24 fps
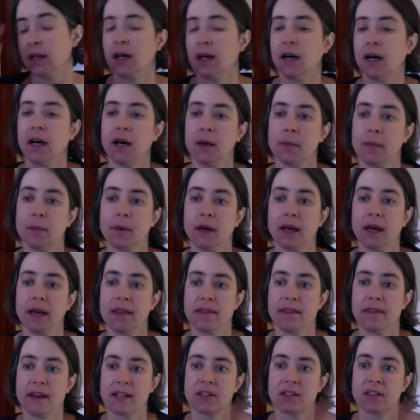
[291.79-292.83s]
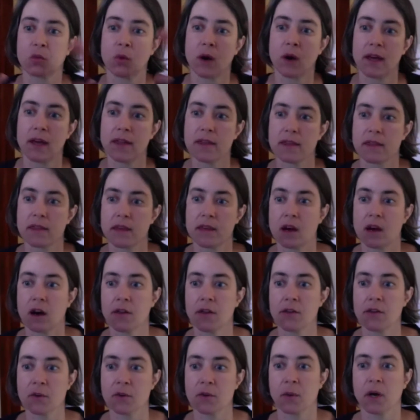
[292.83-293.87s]
And that's why the
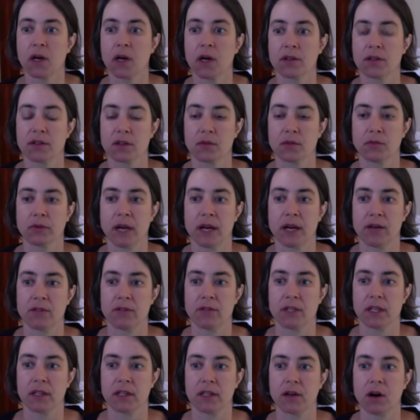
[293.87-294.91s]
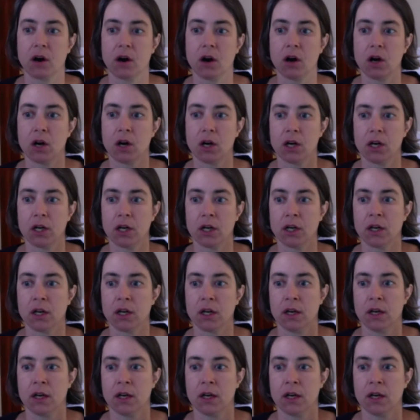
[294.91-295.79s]
other parts around it are